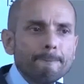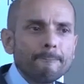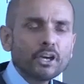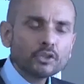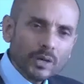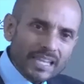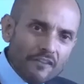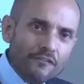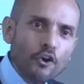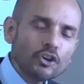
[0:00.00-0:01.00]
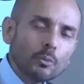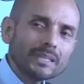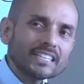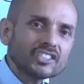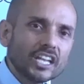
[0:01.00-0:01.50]
Because when
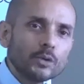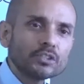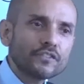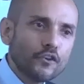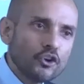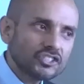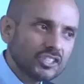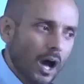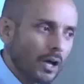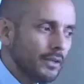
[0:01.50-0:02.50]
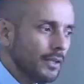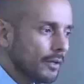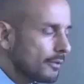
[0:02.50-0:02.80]
that study was first done,